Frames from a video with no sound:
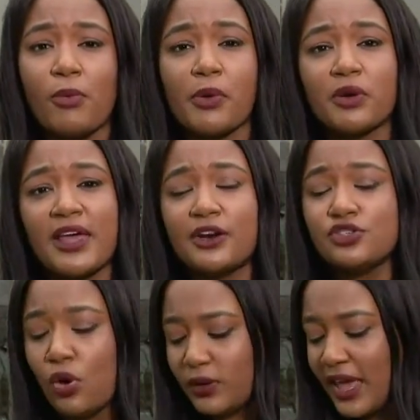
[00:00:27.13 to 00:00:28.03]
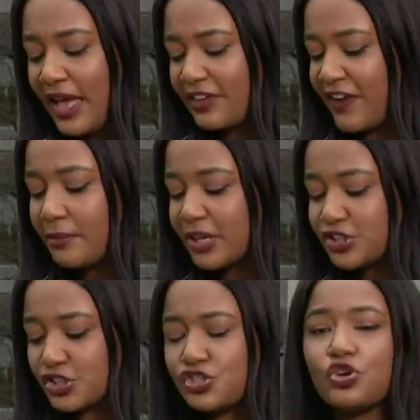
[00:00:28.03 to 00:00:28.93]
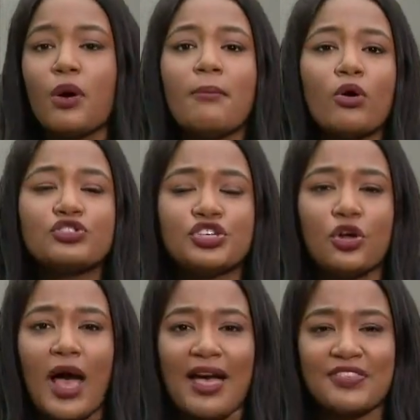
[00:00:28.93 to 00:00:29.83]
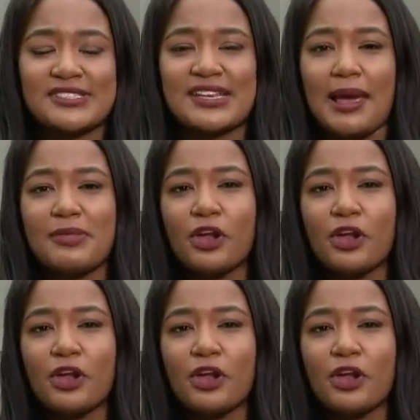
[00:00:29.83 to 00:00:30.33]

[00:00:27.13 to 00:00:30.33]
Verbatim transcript: but we were later told the family is just too emotional at this time.